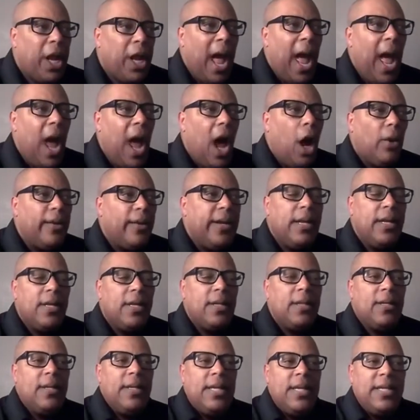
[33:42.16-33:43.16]
a
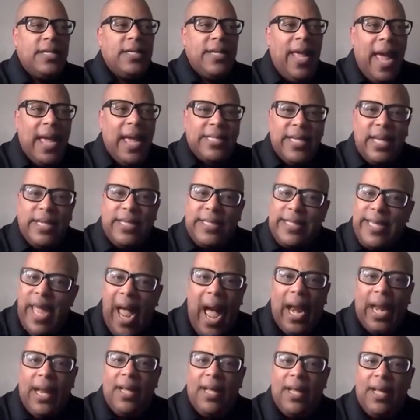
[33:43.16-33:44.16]
child has
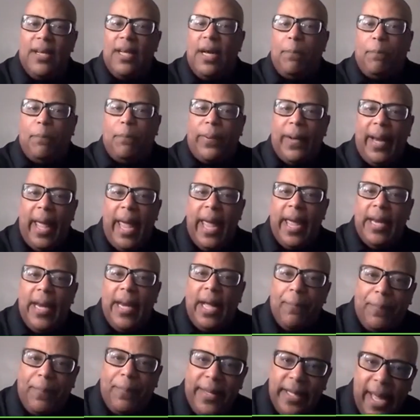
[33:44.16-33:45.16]
a talent of
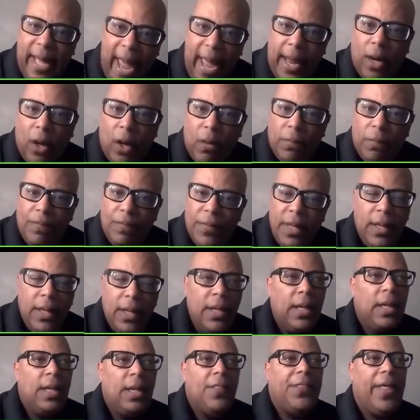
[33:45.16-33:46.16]
playing a piano.
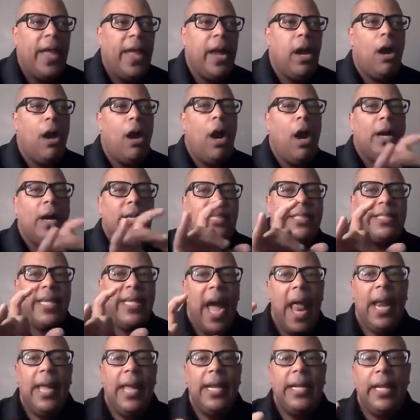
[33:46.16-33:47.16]
There are
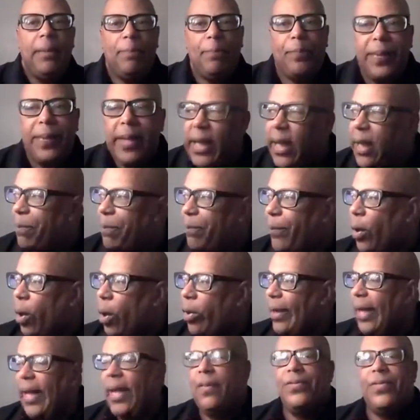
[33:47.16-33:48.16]
talented
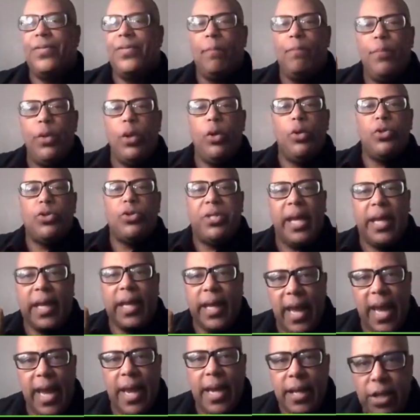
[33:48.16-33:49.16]
people in the
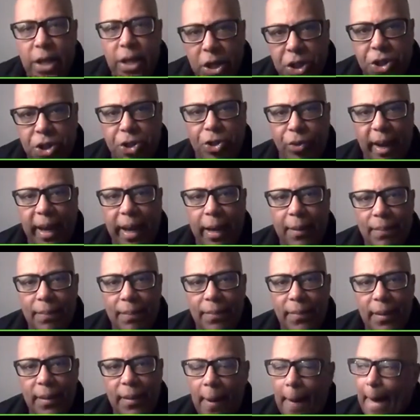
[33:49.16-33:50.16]
music industry,
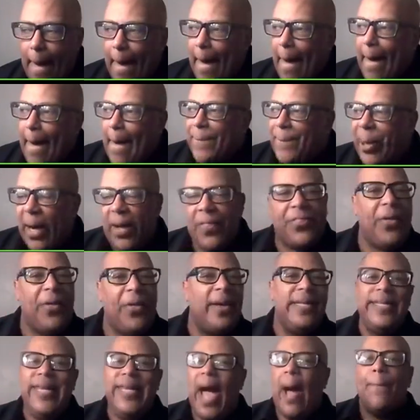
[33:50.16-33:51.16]
but
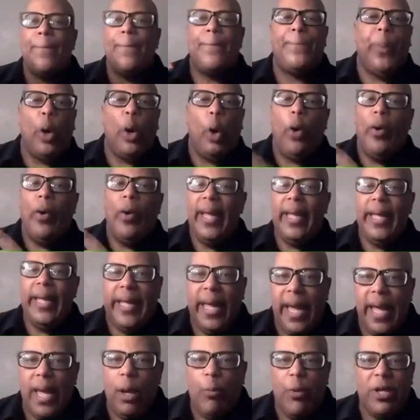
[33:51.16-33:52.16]
they're not born
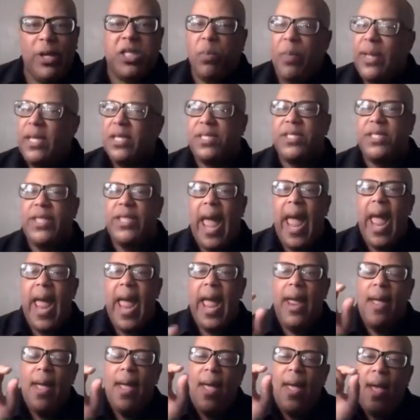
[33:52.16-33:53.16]
again, which means
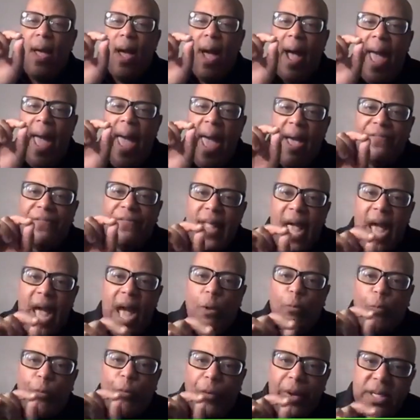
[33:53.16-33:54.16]
they have
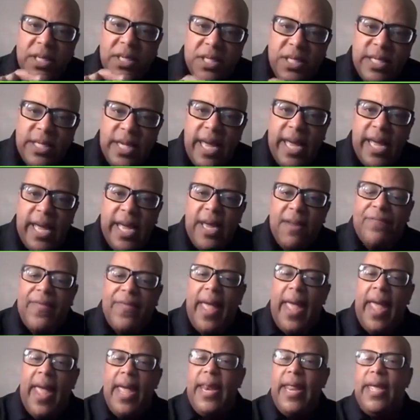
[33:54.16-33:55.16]
not
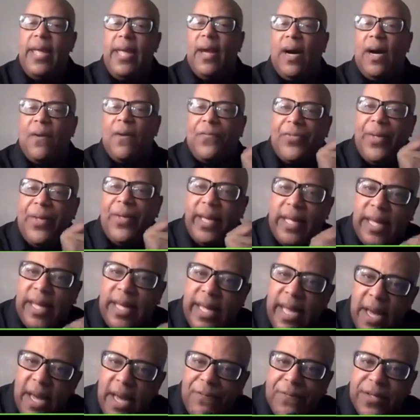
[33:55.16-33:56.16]
received any of the
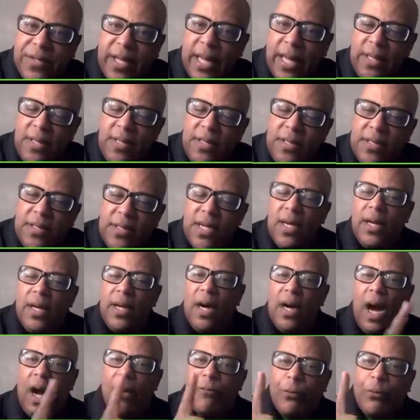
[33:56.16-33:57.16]
giftings
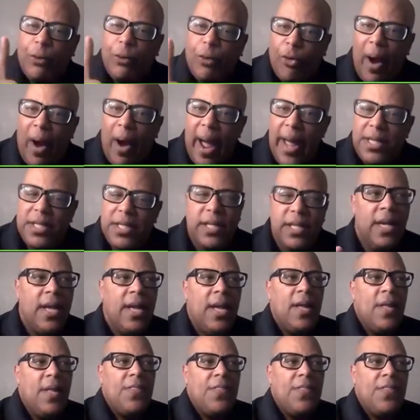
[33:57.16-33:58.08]
of Christ.